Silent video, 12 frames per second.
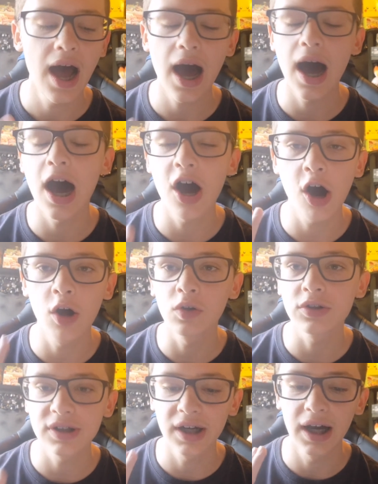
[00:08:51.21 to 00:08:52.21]
are
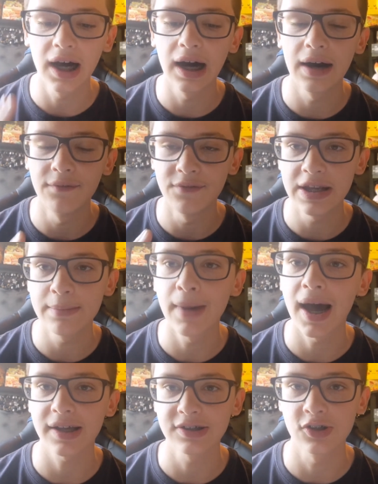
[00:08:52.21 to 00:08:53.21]
alternate art V
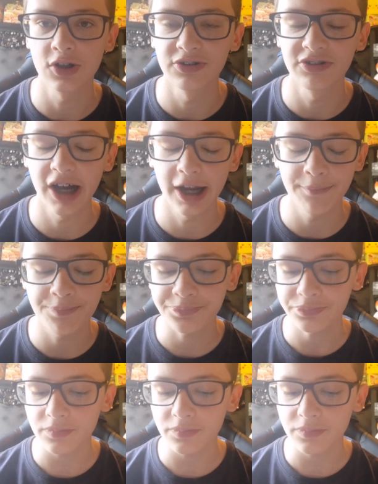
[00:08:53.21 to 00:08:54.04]
Maxes, alright?